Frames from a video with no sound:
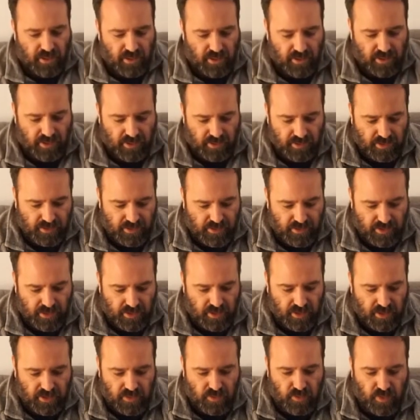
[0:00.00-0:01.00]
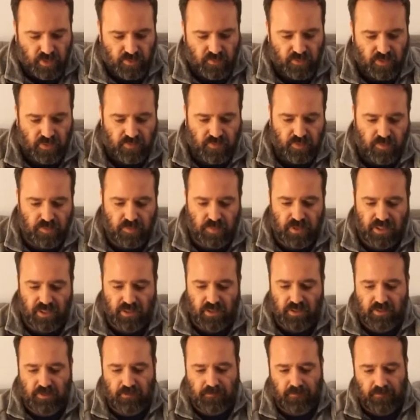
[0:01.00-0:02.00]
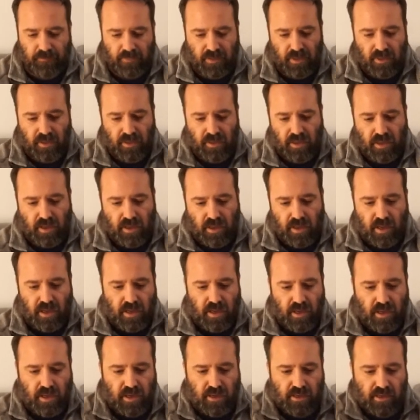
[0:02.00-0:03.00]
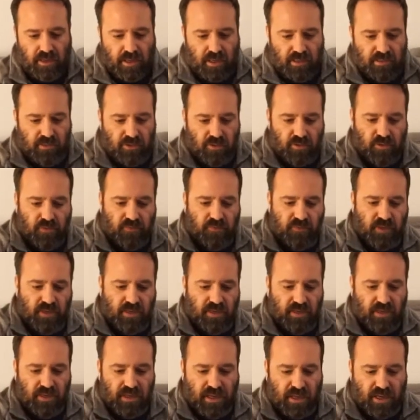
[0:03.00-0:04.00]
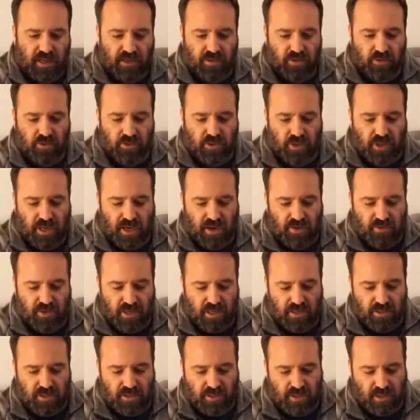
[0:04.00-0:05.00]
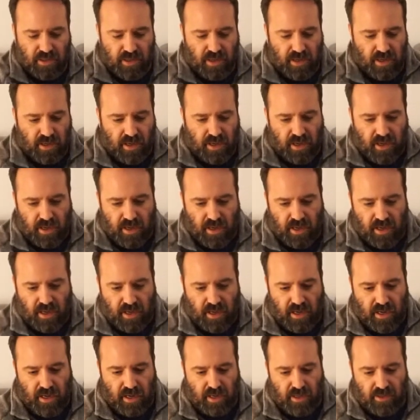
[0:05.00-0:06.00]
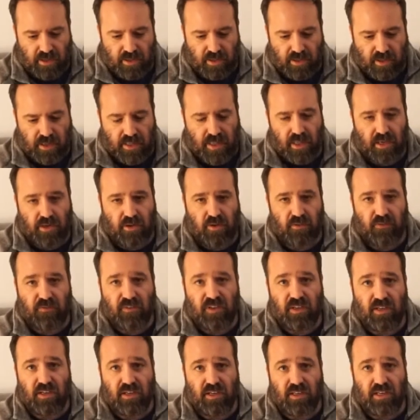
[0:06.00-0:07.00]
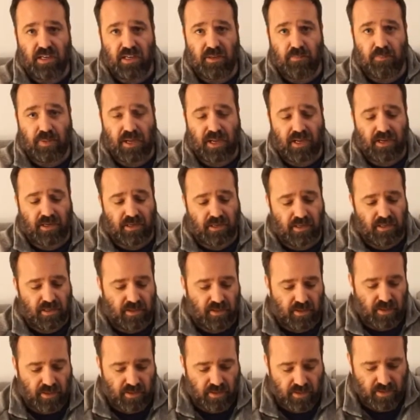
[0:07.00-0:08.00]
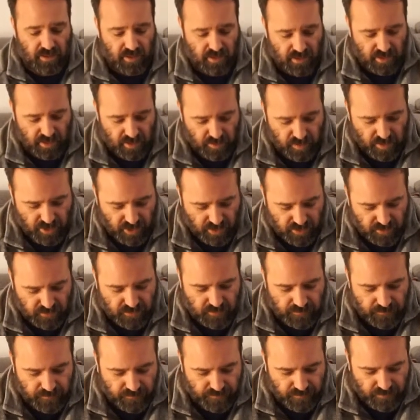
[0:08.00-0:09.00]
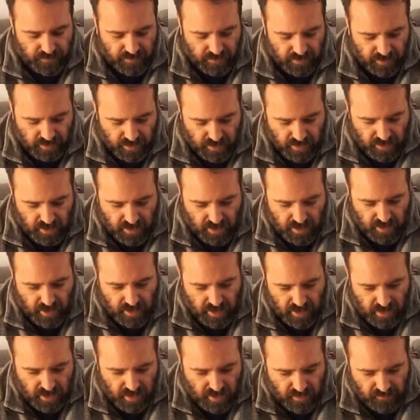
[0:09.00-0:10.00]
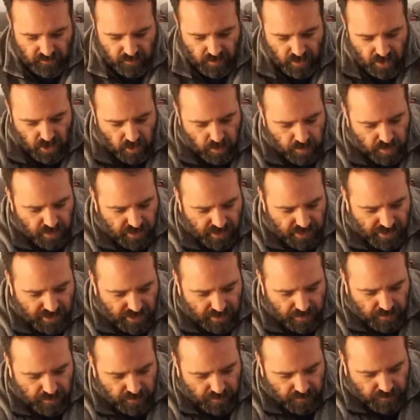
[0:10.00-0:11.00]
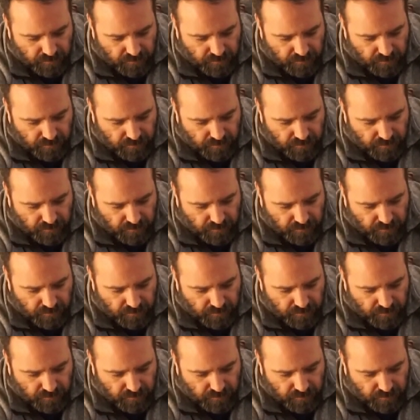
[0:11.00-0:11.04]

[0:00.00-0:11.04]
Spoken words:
is 12 different beers, and it has a convenient handle to carry it, and they're conveniently packed in the box. If we open it up,